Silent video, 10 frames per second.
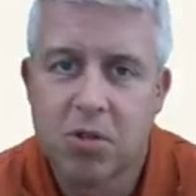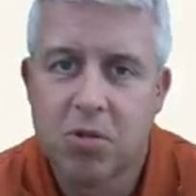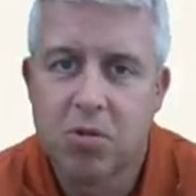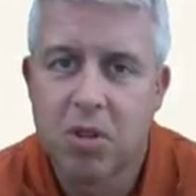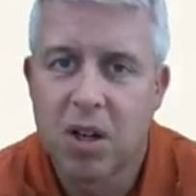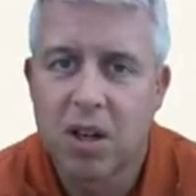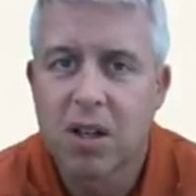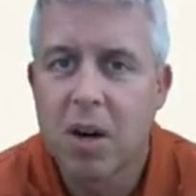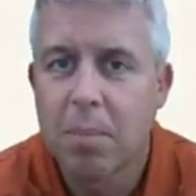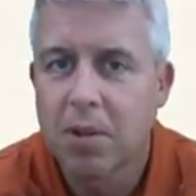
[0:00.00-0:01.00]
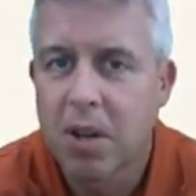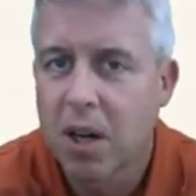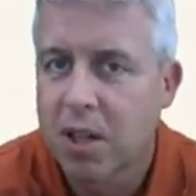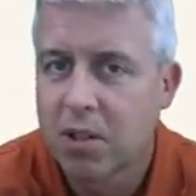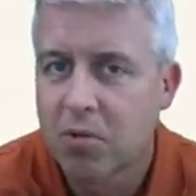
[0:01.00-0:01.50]
to a couple
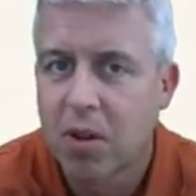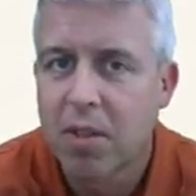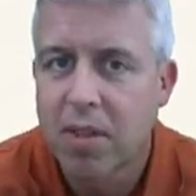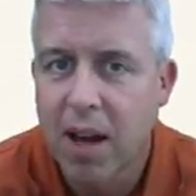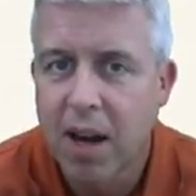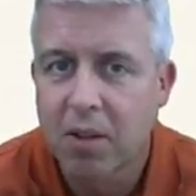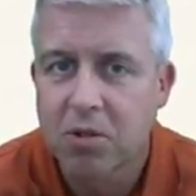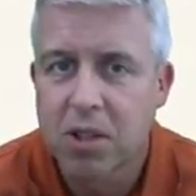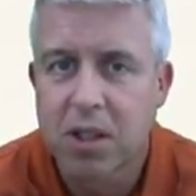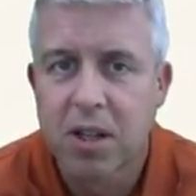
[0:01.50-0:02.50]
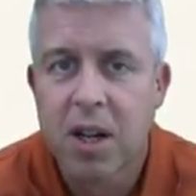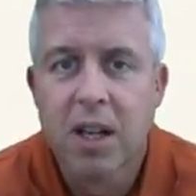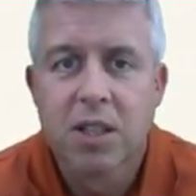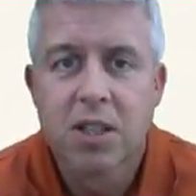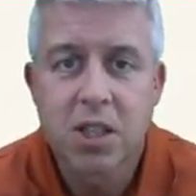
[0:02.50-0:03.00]
100,000
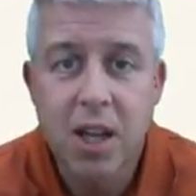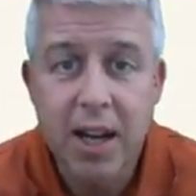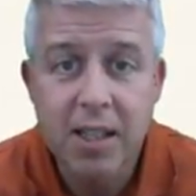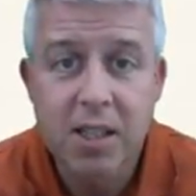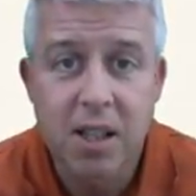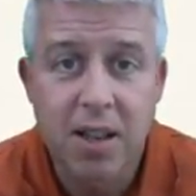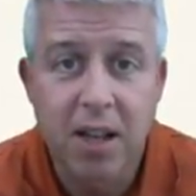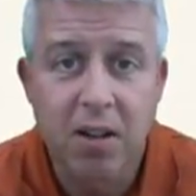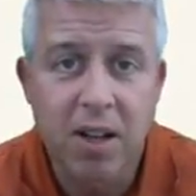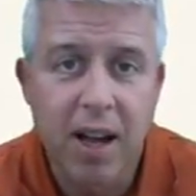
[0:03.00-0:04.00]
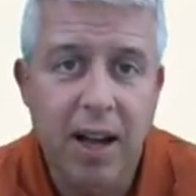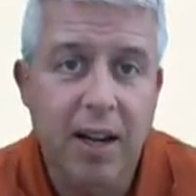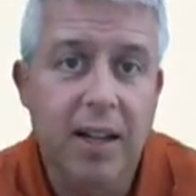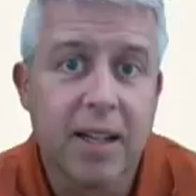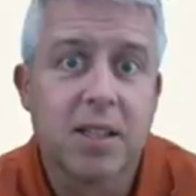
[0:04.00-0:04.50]
sites that they look
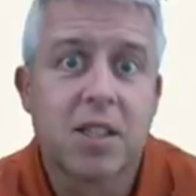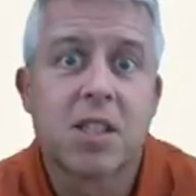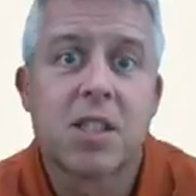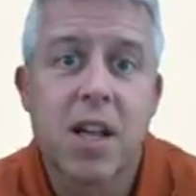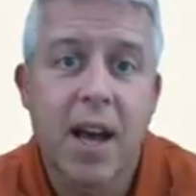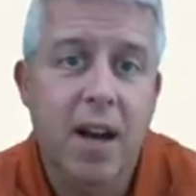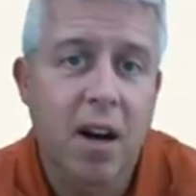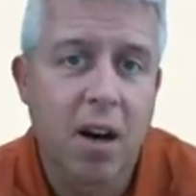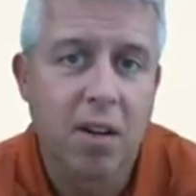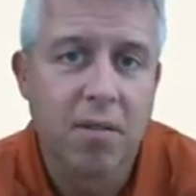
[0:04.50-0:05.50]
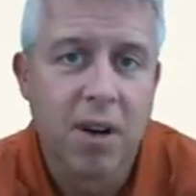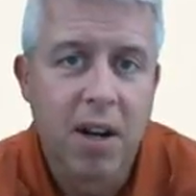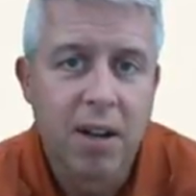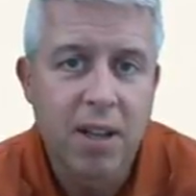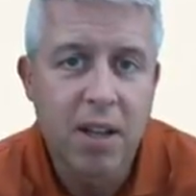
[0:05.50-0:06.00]
at instead of
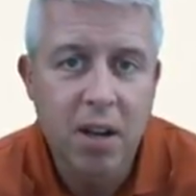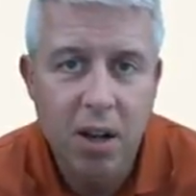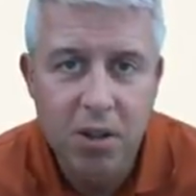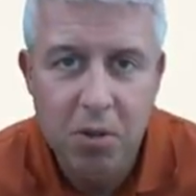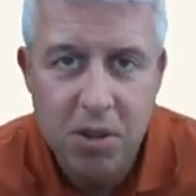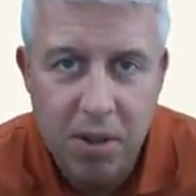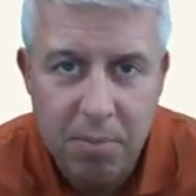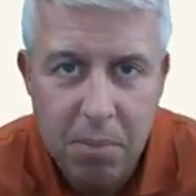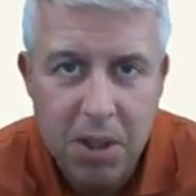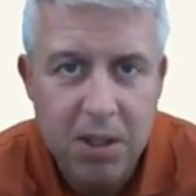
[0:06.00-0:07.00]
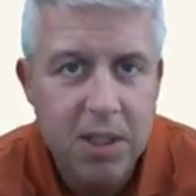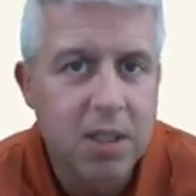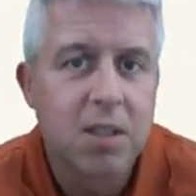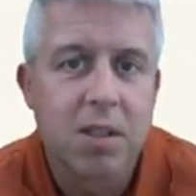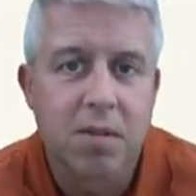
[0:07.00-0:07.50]
the hundreds of
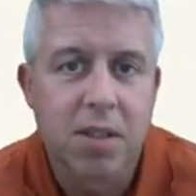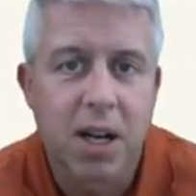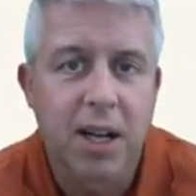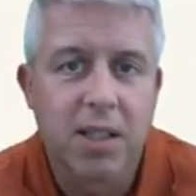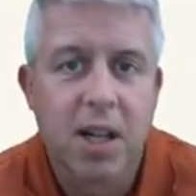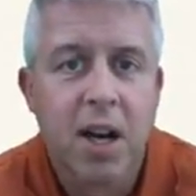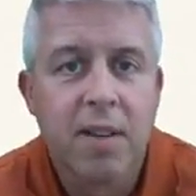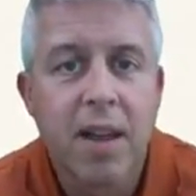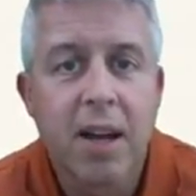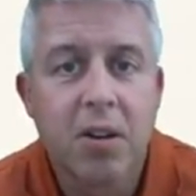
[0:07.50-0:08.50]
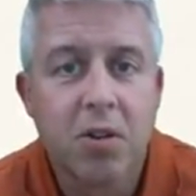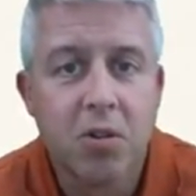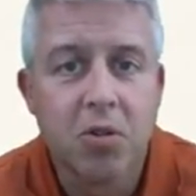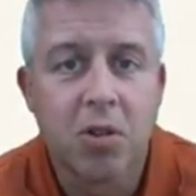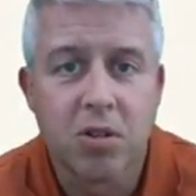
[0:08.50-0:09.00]
millions of sites that
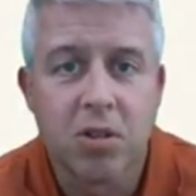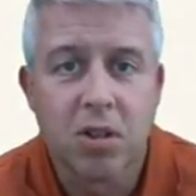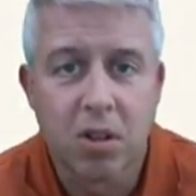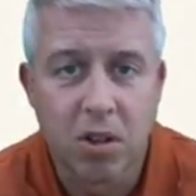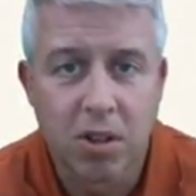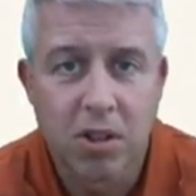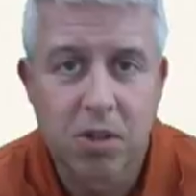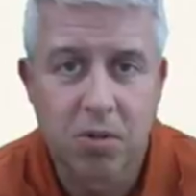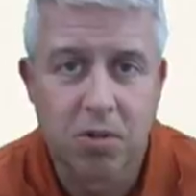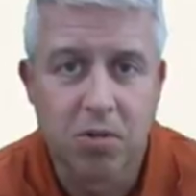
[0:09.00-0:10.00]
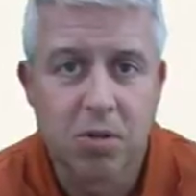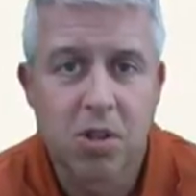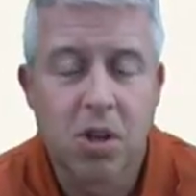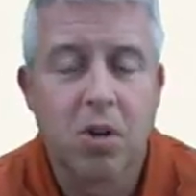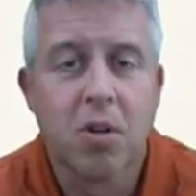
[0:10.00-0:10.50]
Google looks through.
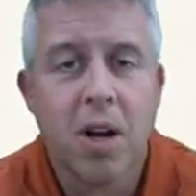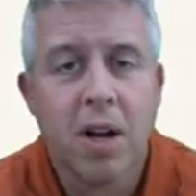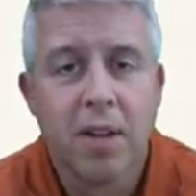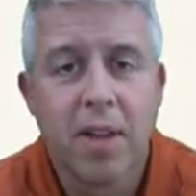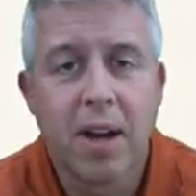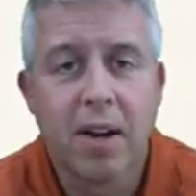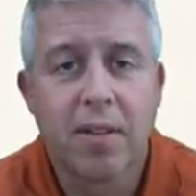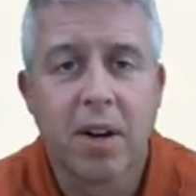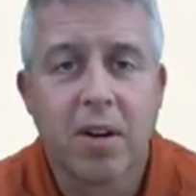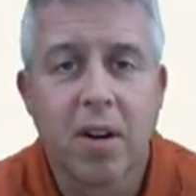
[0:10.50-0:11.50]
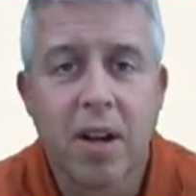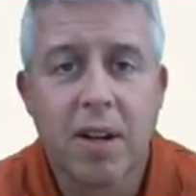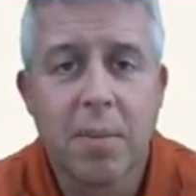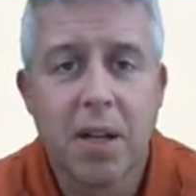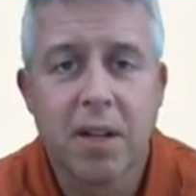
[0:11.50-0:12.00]
So they're
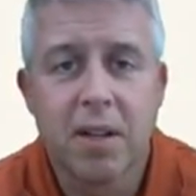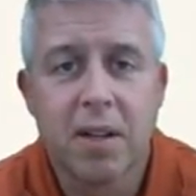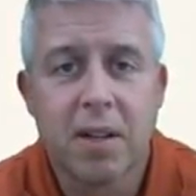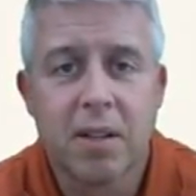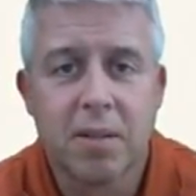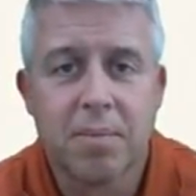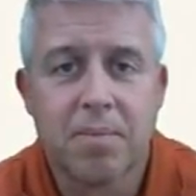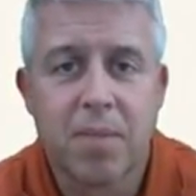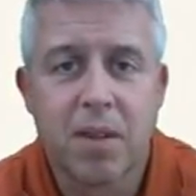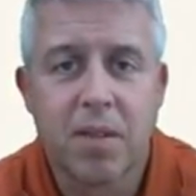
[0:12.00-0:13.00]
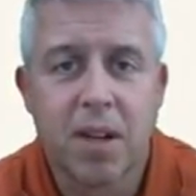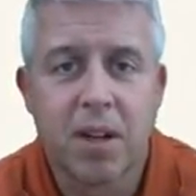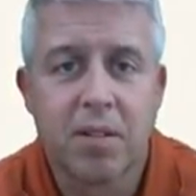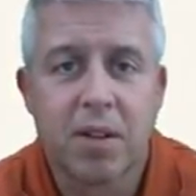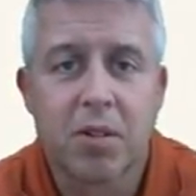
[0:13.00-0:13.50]
claiming
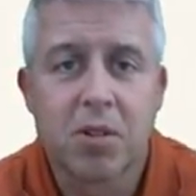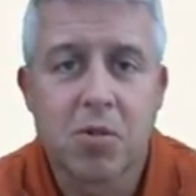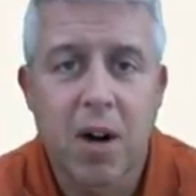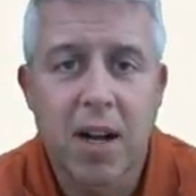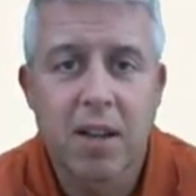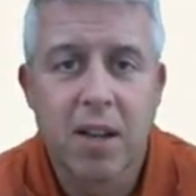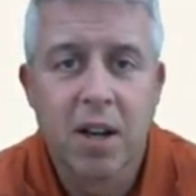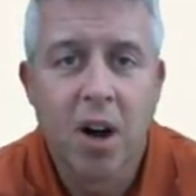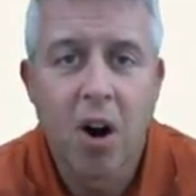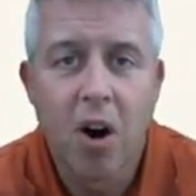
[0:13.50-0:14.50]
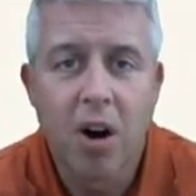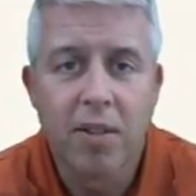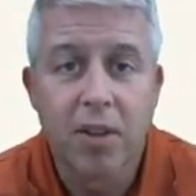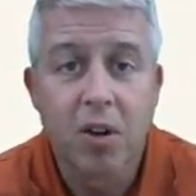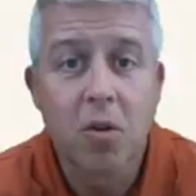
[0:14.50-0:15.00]
their strength
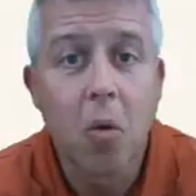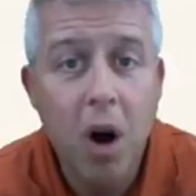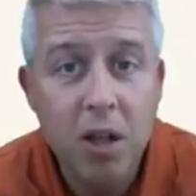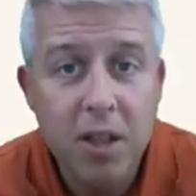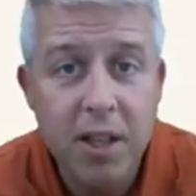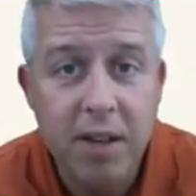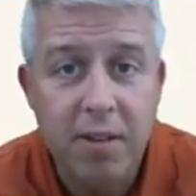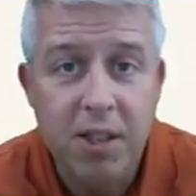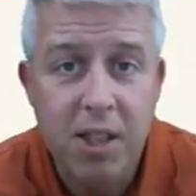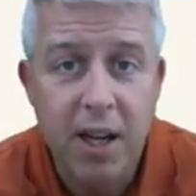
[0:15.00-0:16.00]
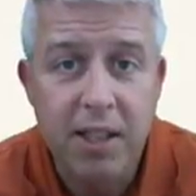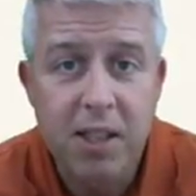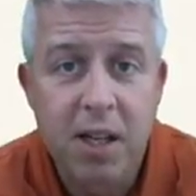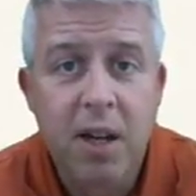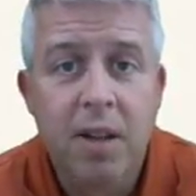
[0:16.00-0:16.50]
on the quality of the
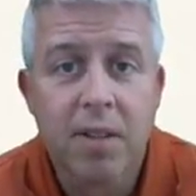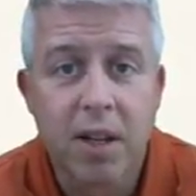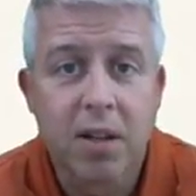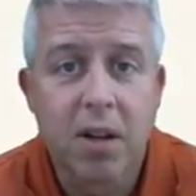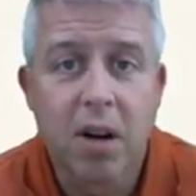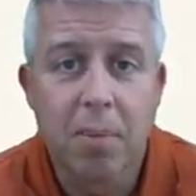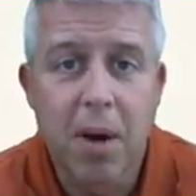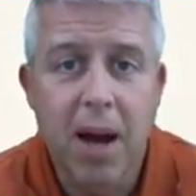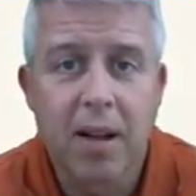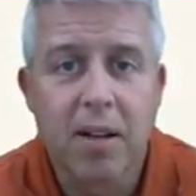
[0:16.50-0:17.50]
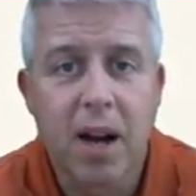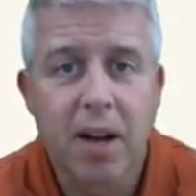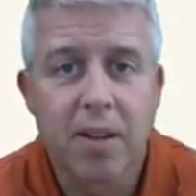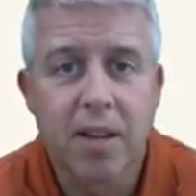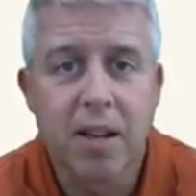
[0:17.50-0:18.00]
sites that come back,
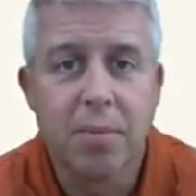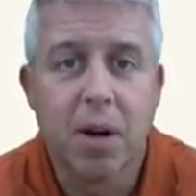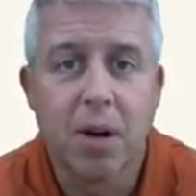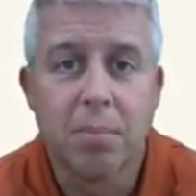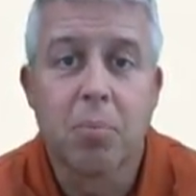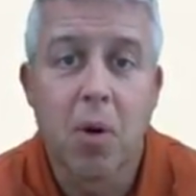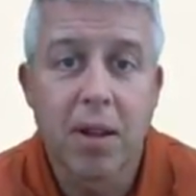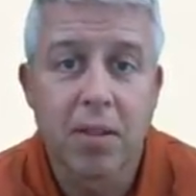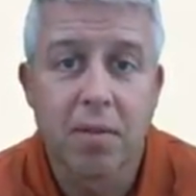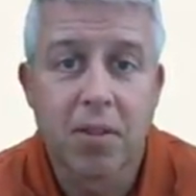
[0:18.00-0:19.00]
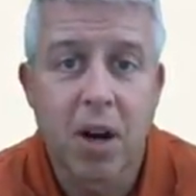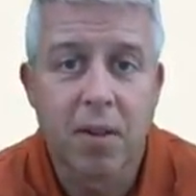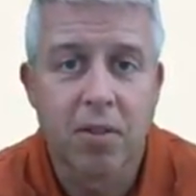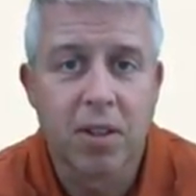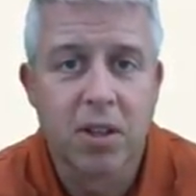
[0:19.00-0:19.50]
not in the breadth of
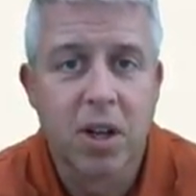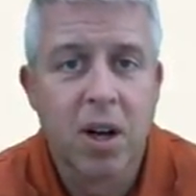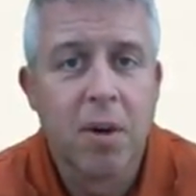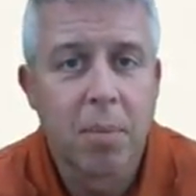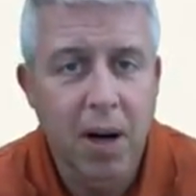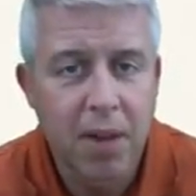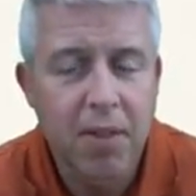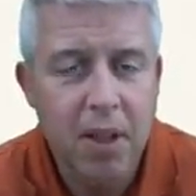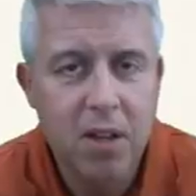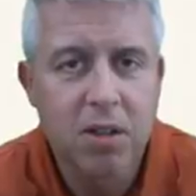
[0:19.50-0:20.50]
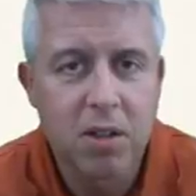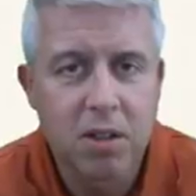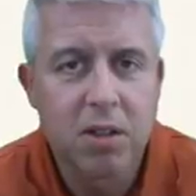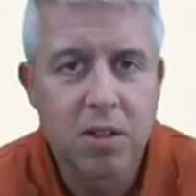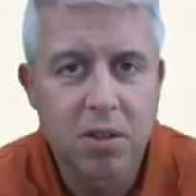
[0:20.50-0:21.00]
coverage. But I think
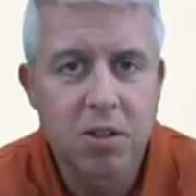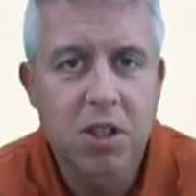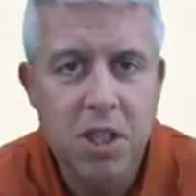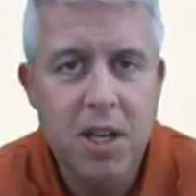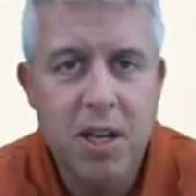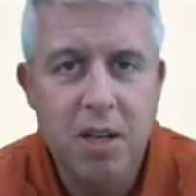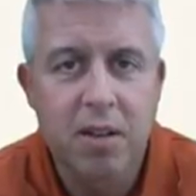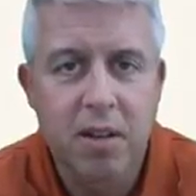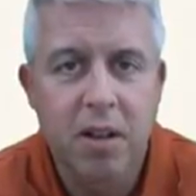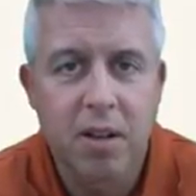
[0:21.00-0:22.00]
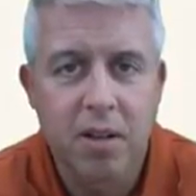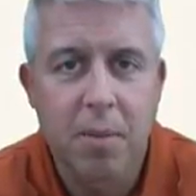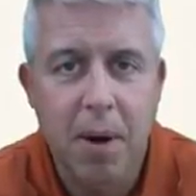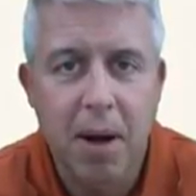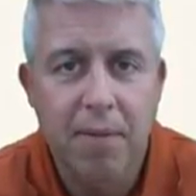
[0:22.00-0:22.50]
you'll see
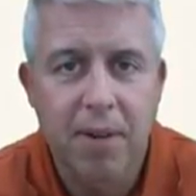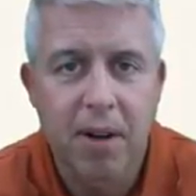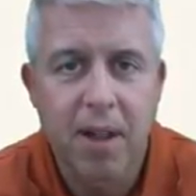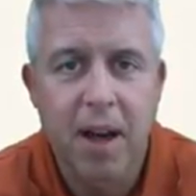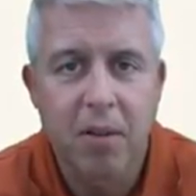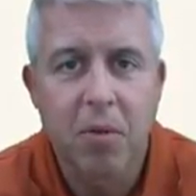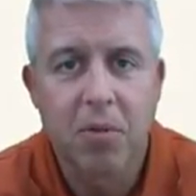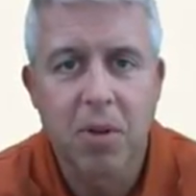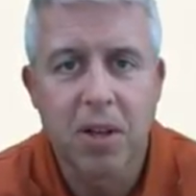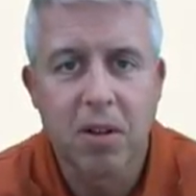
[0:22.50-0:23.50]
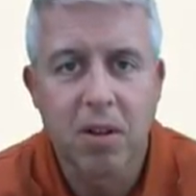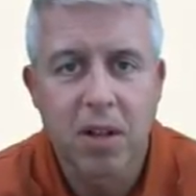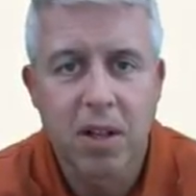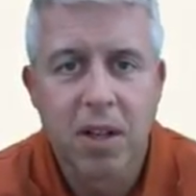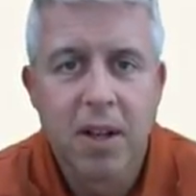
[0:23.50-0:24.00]
the benefit of that when we
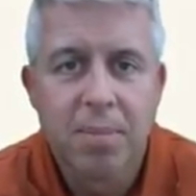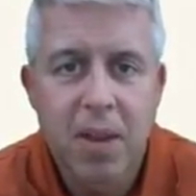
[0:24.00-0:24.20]
look